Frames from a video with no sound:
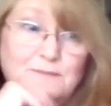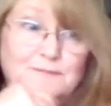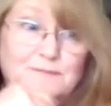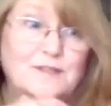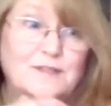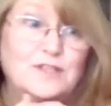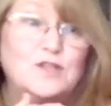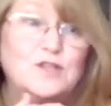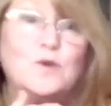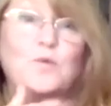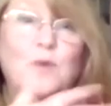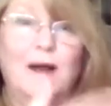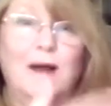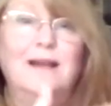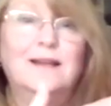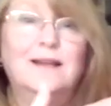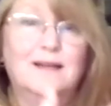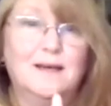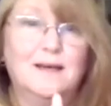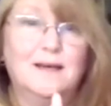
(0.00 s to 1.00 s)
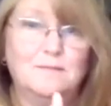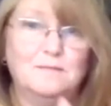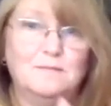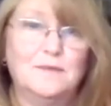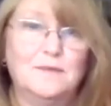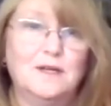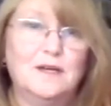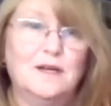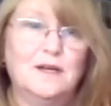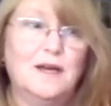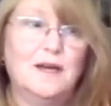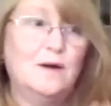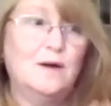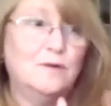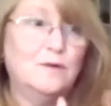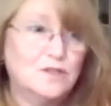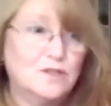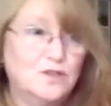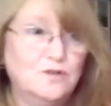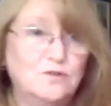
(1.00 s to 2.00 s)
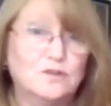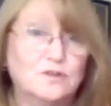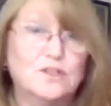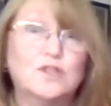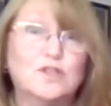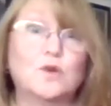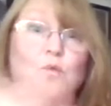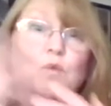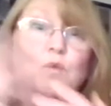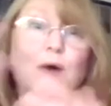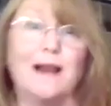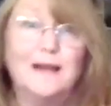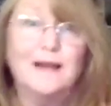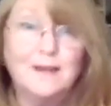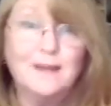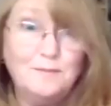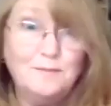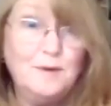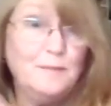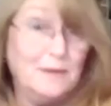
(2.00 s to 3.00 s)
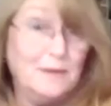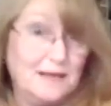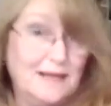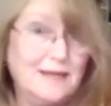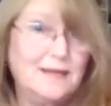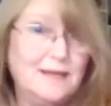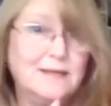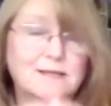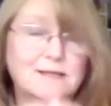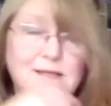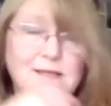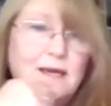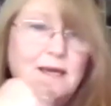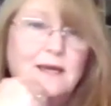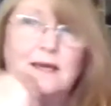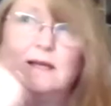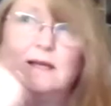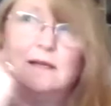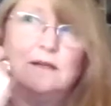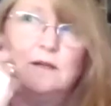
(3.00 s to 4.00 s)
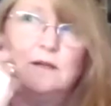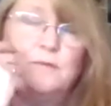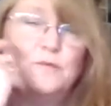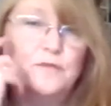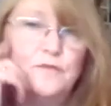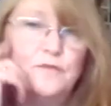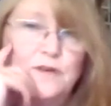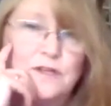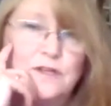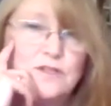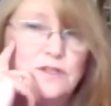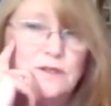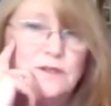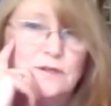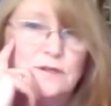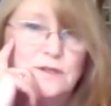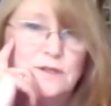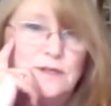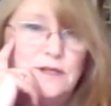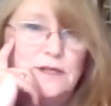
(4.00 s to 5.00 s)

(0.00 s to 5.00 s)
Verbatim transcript: to welcome our students to welcome people, like you say, into the profession